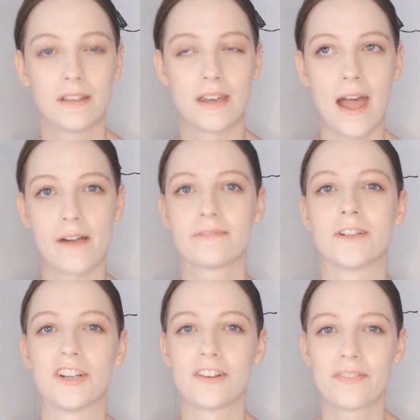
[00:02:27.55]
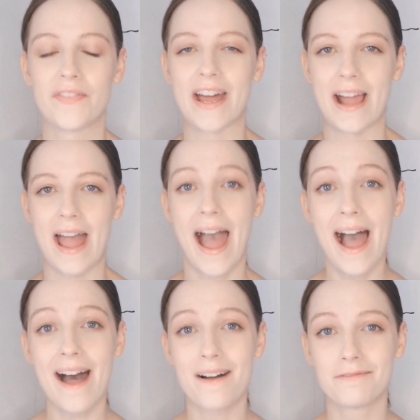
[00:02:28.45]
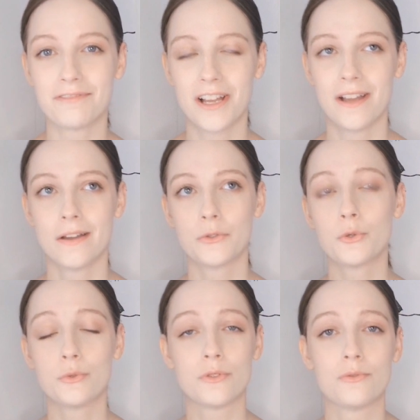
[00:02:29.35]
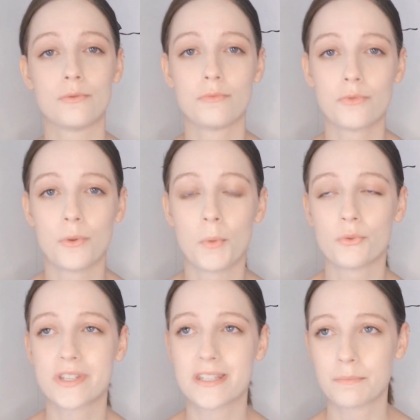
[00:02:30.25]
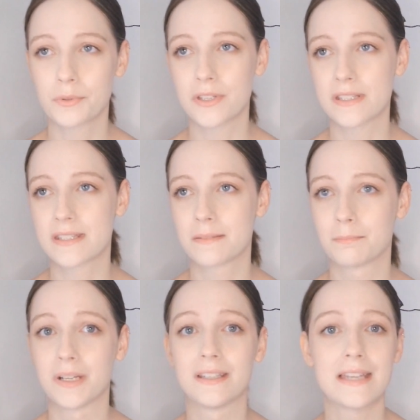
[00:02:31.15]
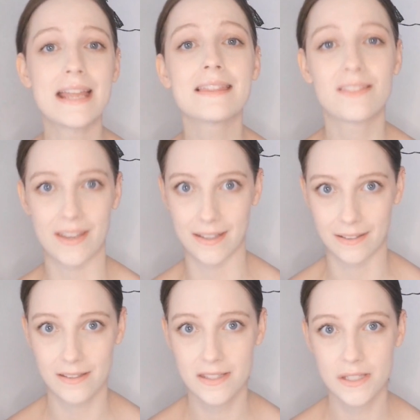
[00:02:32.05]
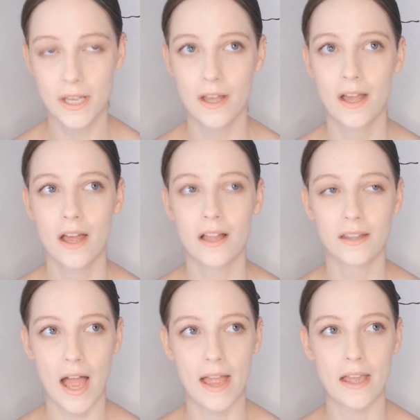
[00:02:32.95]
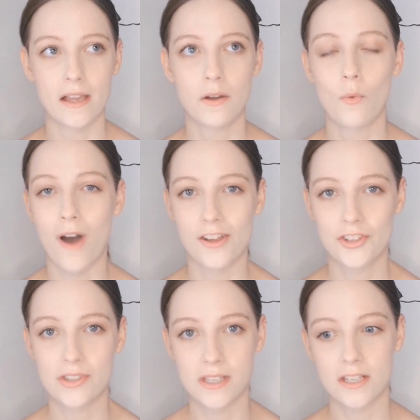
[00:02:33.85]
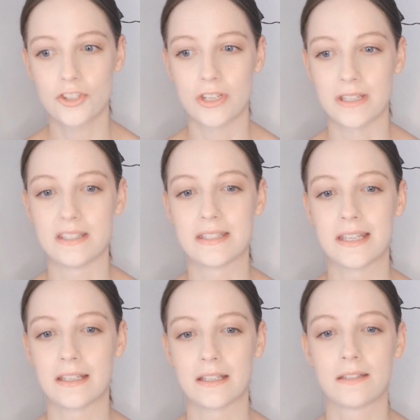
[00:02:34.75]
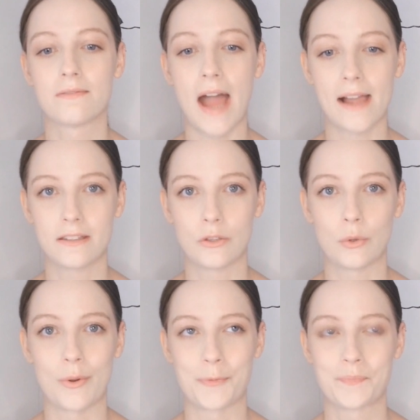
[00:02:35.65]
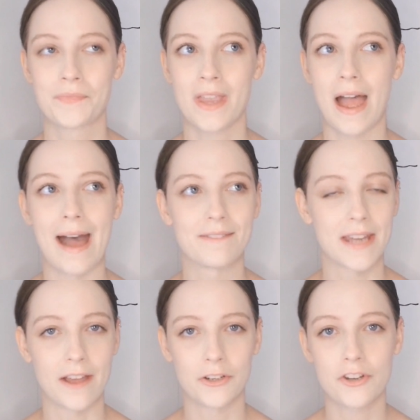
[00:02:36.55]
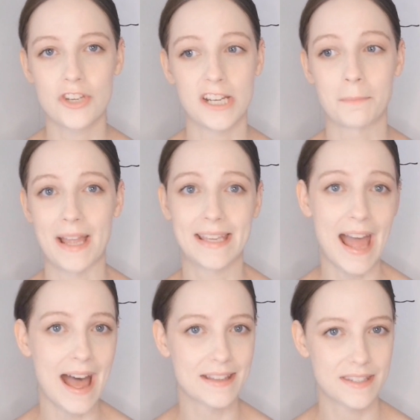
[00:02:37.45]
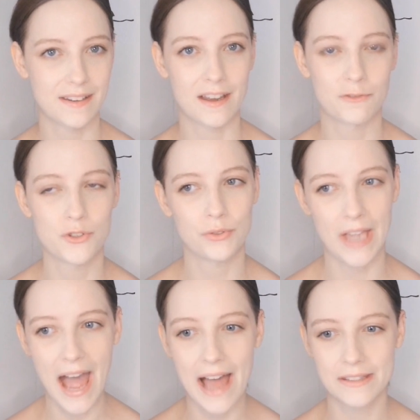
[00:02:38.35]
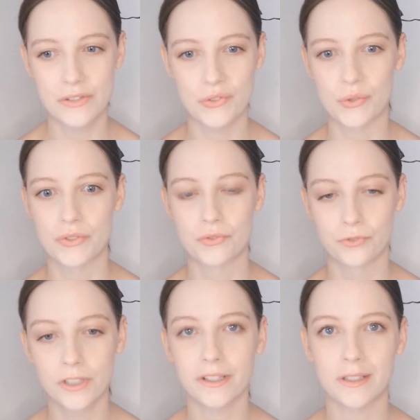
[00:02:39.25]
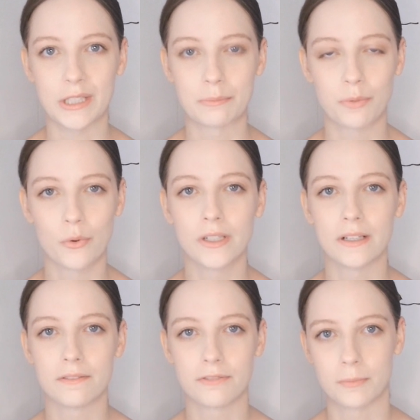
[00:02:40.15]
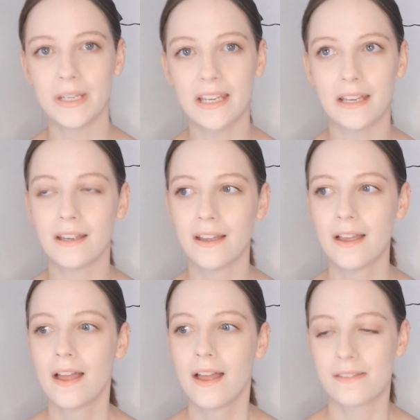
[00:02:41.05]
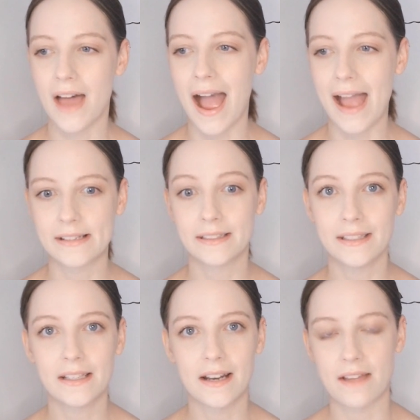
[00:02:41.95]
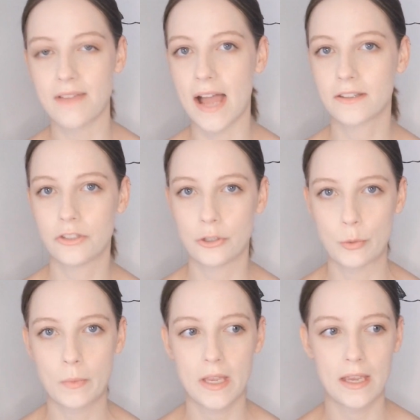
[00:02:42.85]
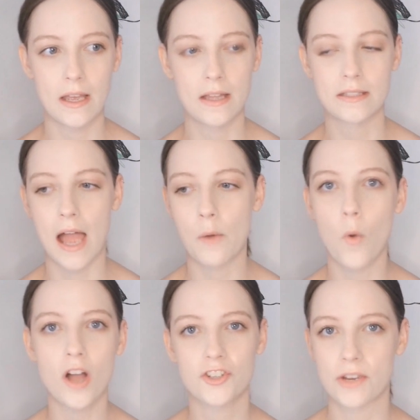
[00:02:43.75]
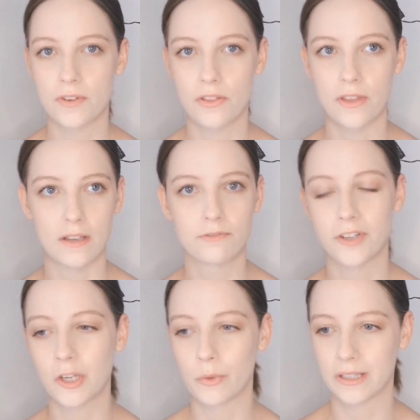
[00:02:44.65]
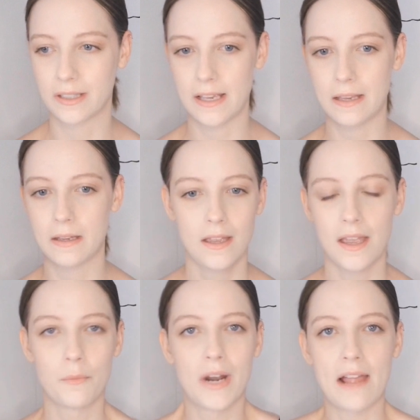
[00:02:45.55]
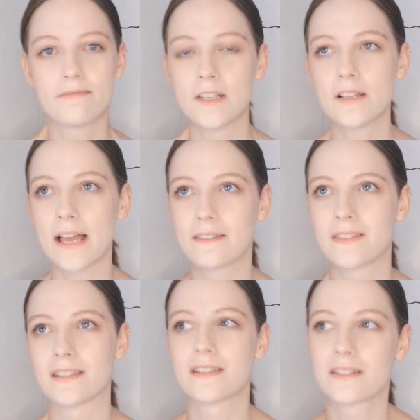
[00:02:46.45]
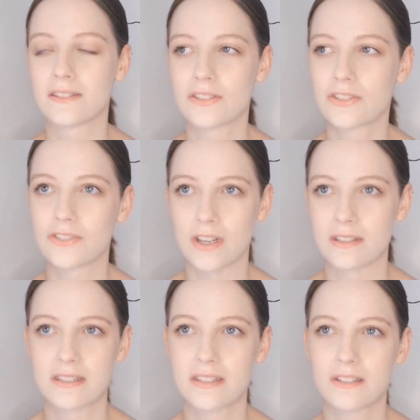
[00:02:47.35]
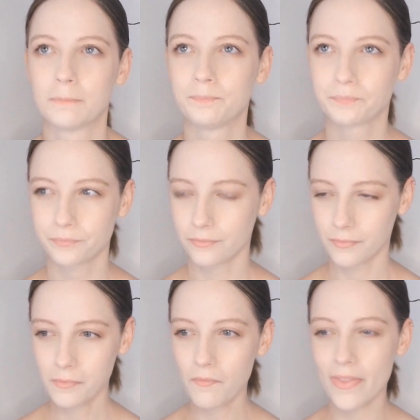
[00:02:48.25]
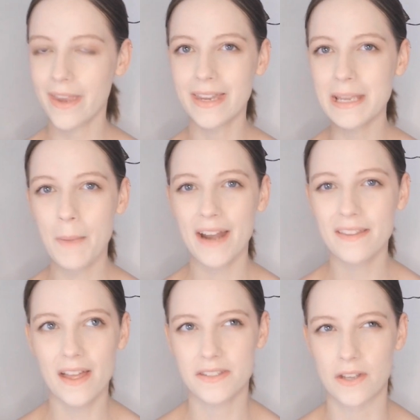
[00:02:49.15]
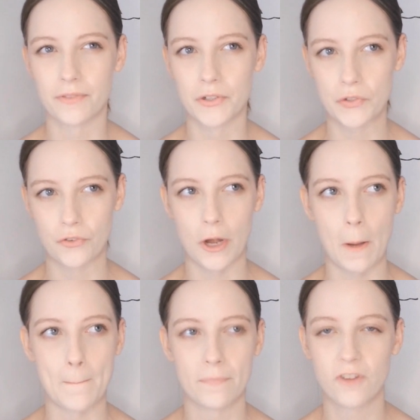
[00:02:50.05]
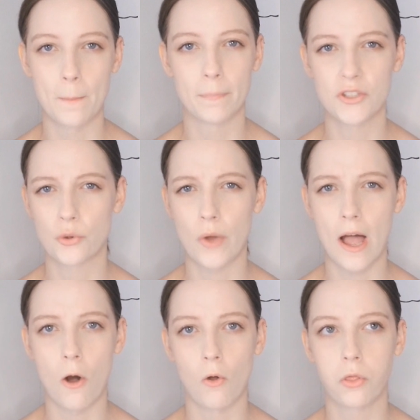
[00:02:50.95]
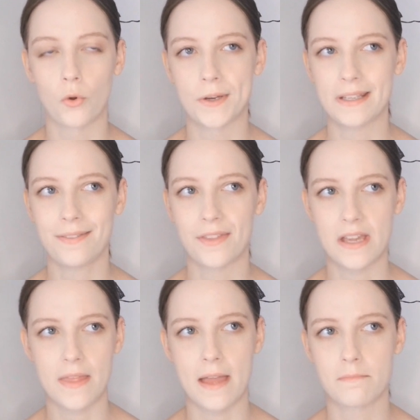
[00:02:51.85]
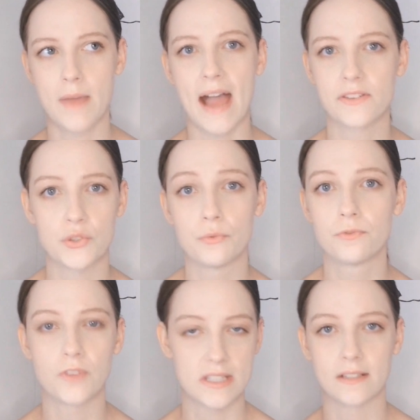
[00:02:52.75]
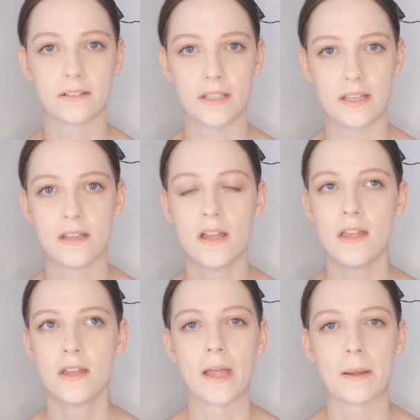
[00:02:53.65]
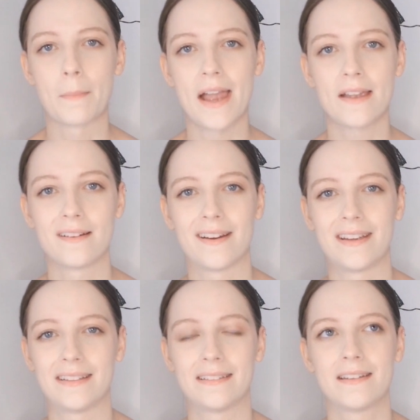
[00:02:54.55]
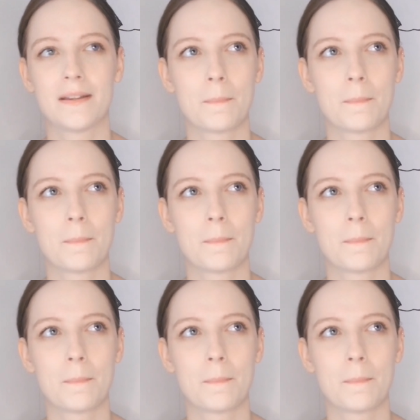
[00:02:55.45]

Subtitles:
and effort that I have to do the most simplest mundane things, like wash the dishes and vacuum. I have an allergy to my cats, and I have 2 cats, so it's really important for me that I clean and I vacuum and I wash everything frequently. And when I feel like this, it's just anybody that suffers from mental health or anything that impacts you physically, like a migraine.